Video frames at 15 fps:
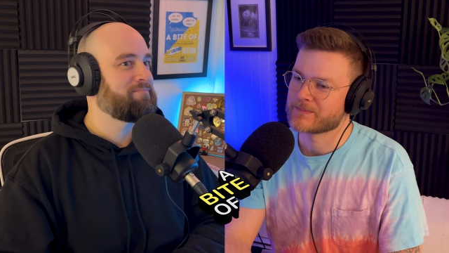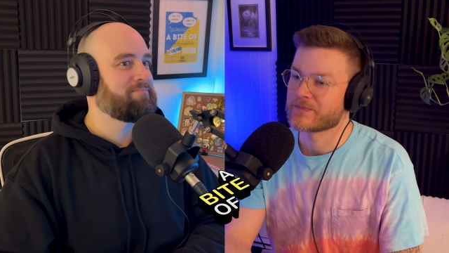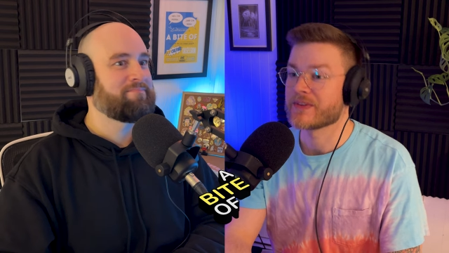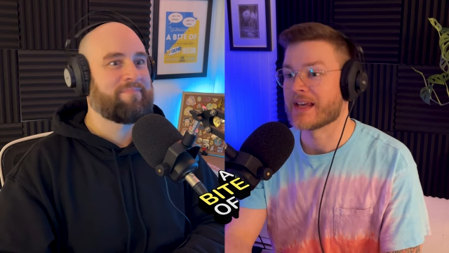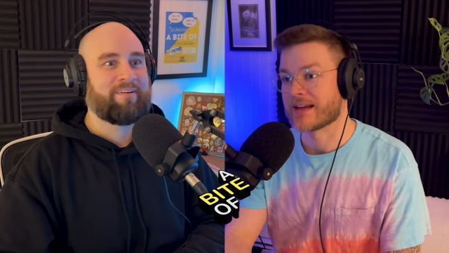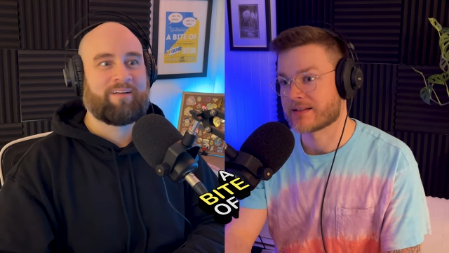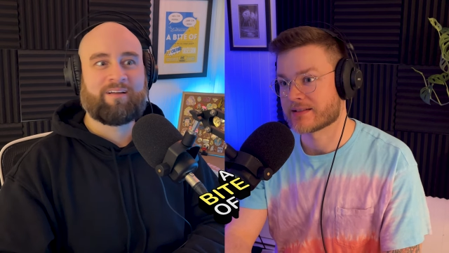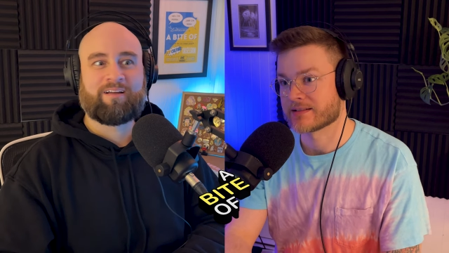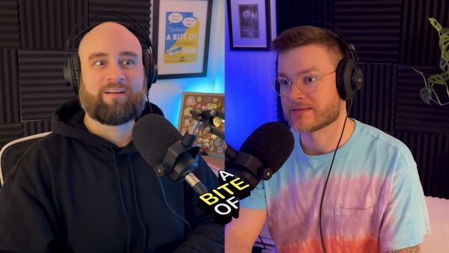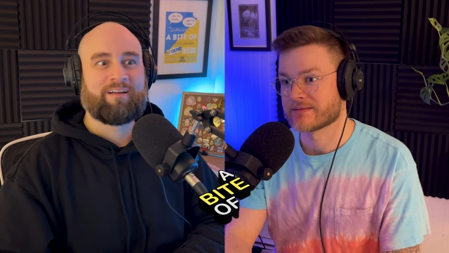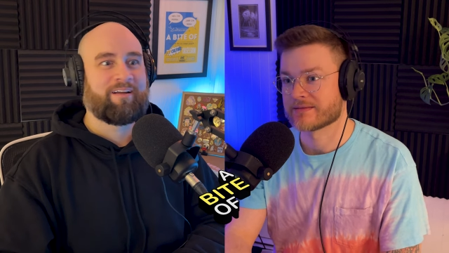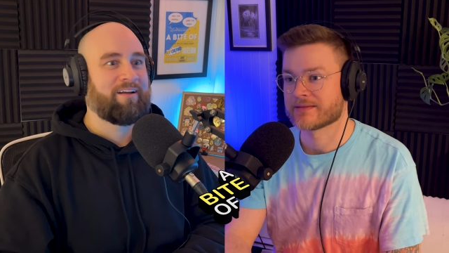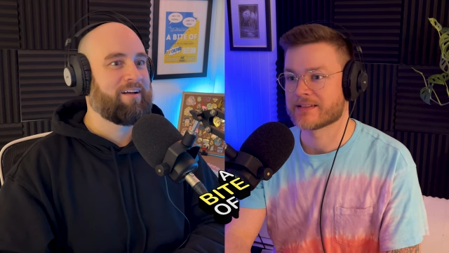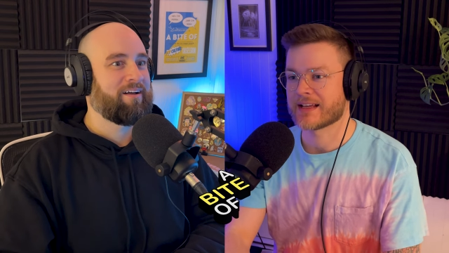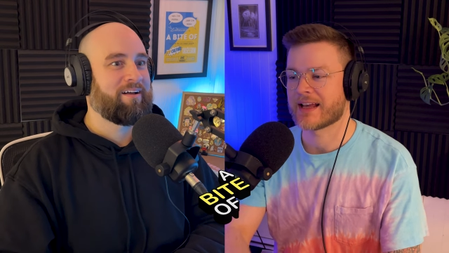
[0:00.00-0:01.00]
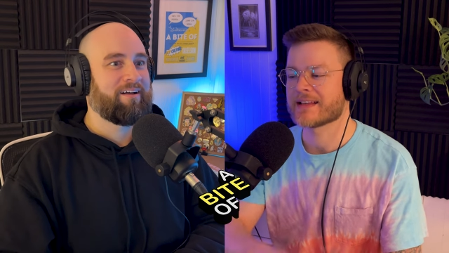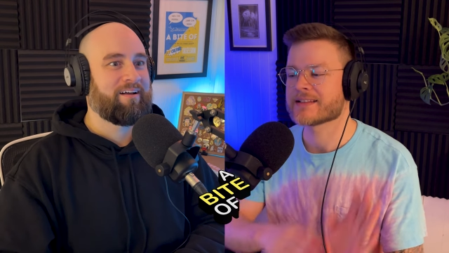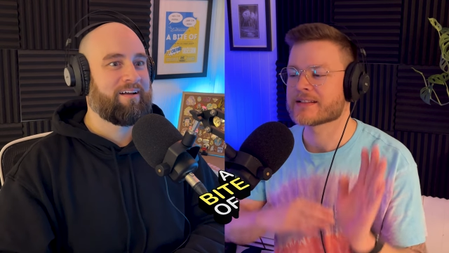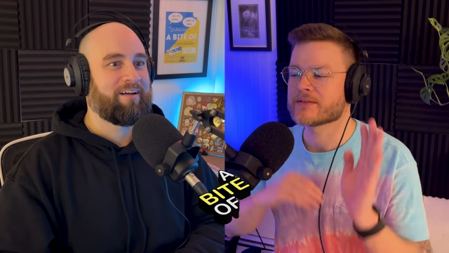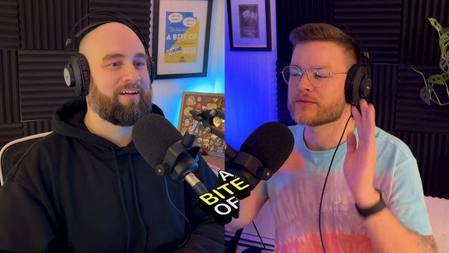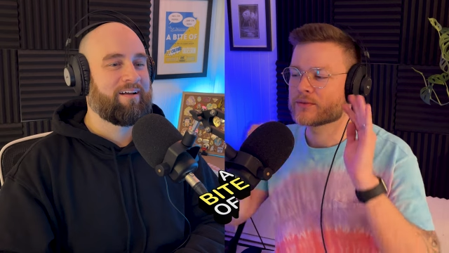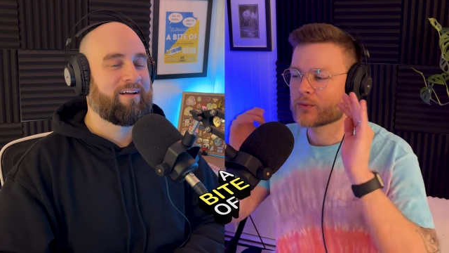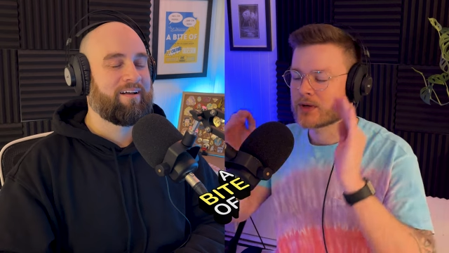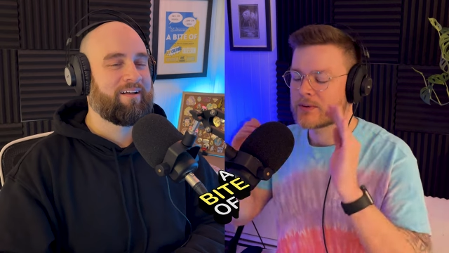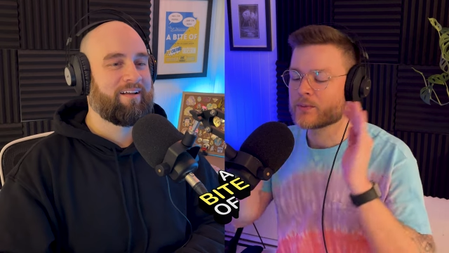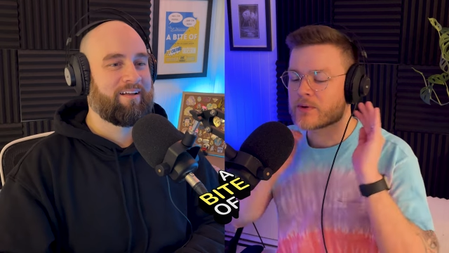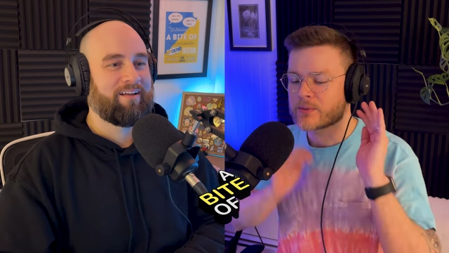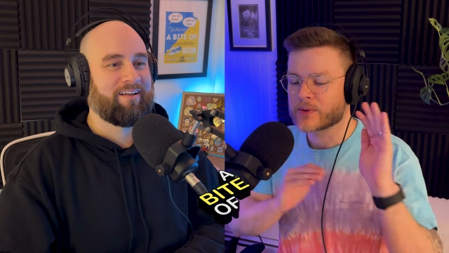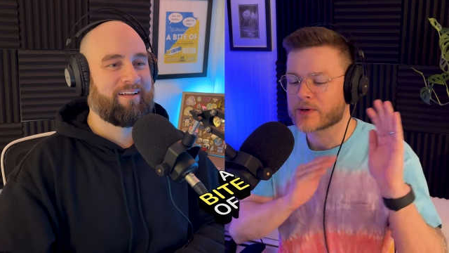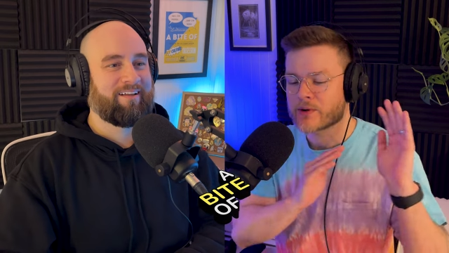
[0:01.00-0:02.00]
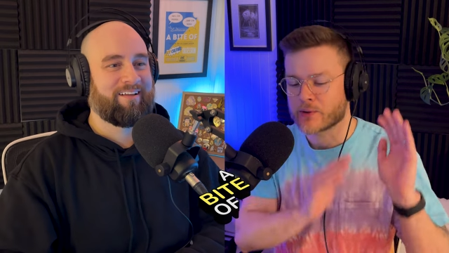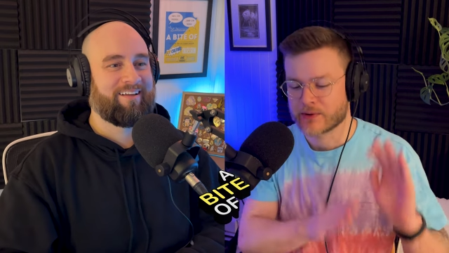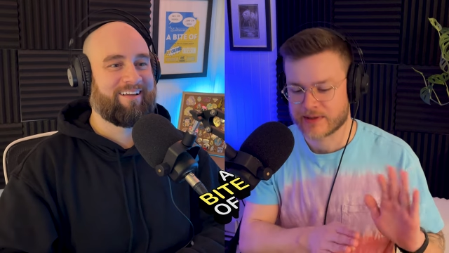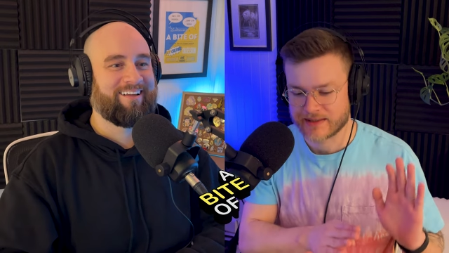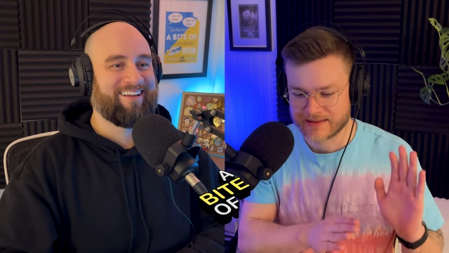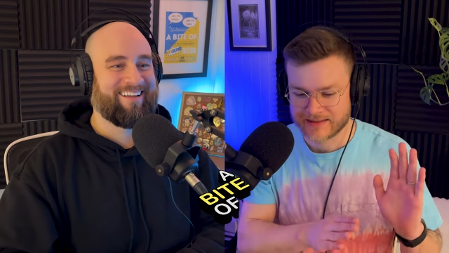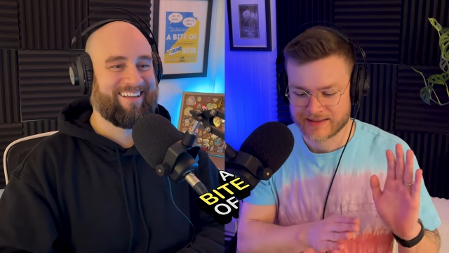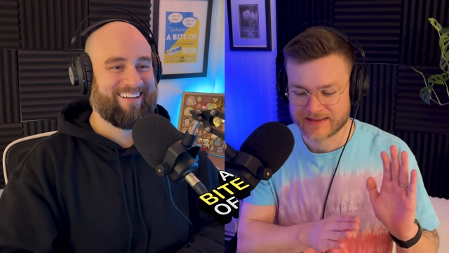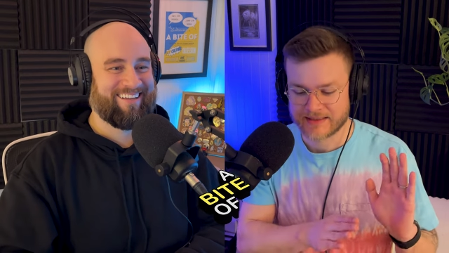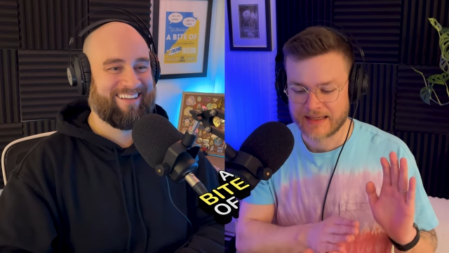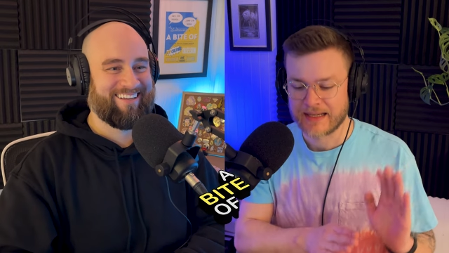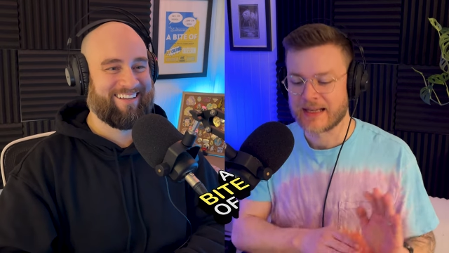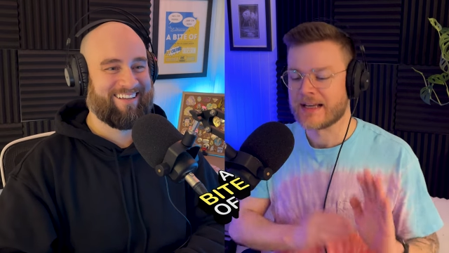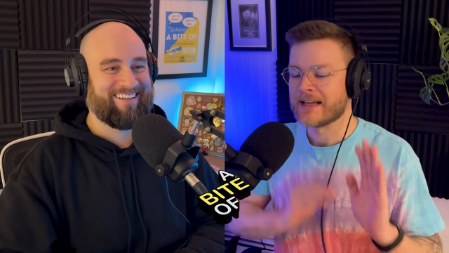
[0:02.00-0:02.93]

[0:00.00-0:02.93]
Speaker 1: Yet, as of when we're recording this,